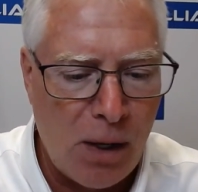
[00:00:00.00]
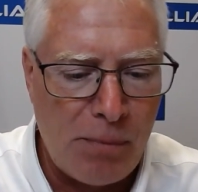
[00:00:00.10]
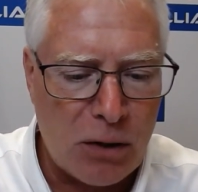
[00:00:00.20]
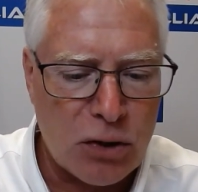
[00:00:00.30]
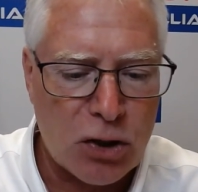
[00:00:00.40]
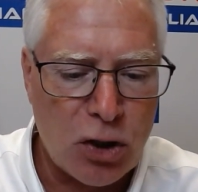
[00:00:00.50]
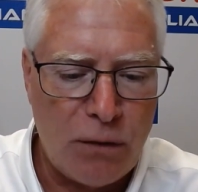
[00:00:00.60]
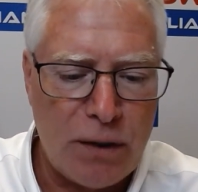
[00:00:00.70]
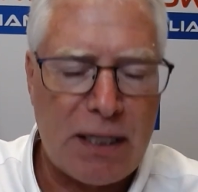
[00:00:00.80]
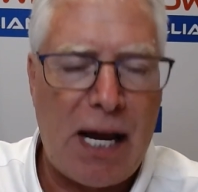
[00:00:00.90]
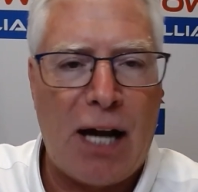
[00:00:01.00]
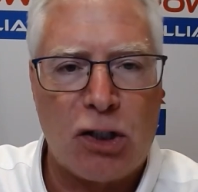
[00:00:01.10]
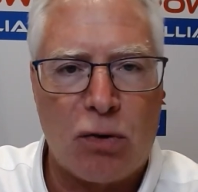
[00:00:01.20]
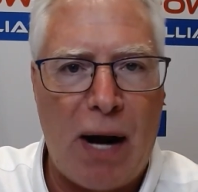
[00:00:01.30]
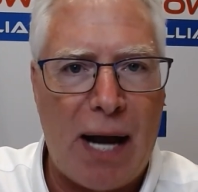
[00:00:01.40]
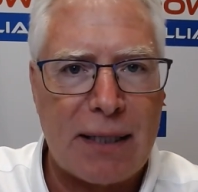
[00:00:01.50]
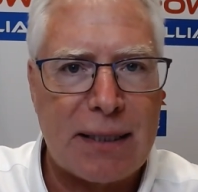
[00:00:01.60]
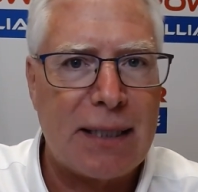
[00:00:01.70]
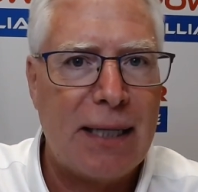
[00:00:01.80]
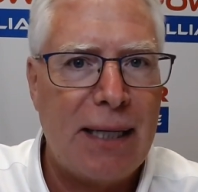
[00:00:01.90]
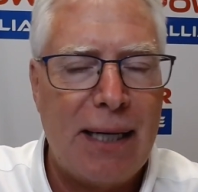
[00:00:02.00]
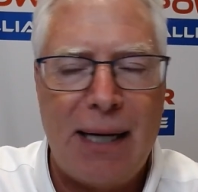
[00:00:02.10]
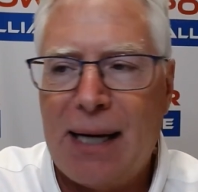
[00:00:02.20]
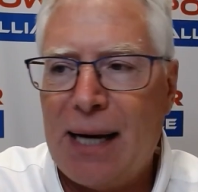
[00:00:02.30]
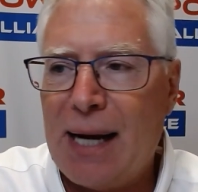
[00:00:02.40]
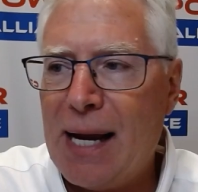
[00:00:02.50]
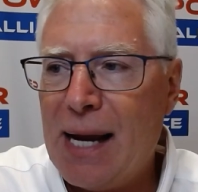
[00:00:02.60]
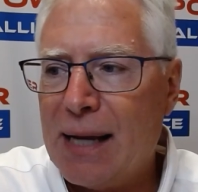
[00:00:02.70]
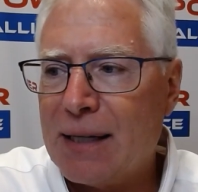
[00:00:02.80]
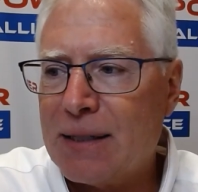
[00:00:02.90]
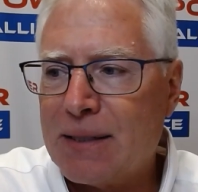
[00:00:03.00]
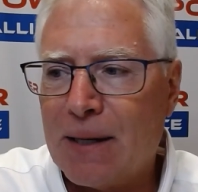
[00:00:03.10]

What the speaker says: service contracts. And